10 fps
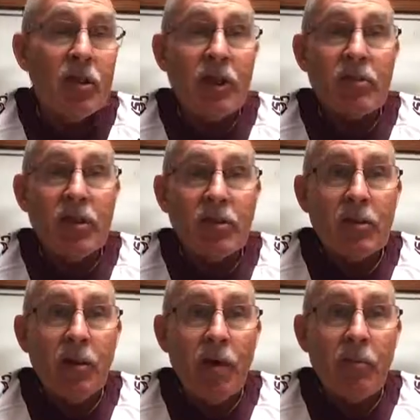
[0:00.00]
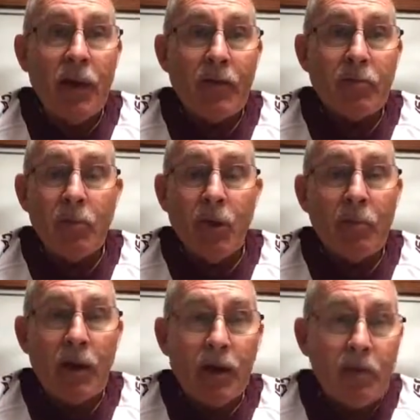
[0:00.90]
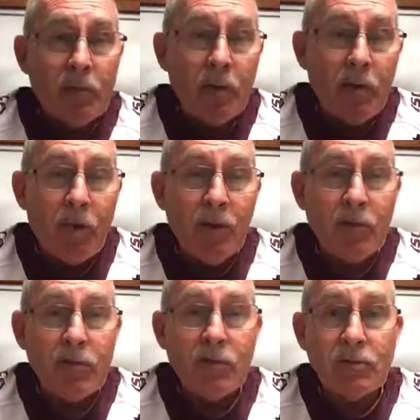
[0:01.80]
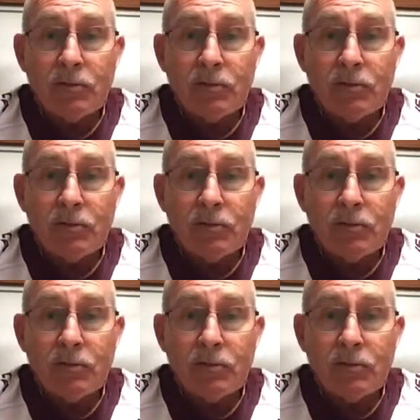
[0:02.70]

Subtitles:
against Eskimo Brothers. Well, I'm going Eskimo Brothers.